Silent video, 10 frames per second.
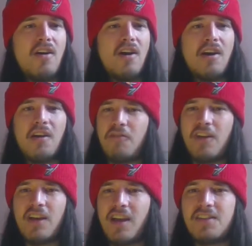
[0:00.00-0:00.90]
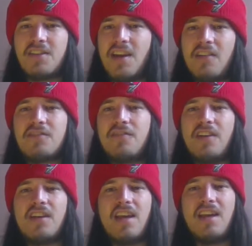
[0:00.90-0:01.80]
I don't think that's enough to
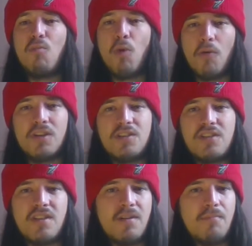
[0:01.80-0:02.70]
think that he warrants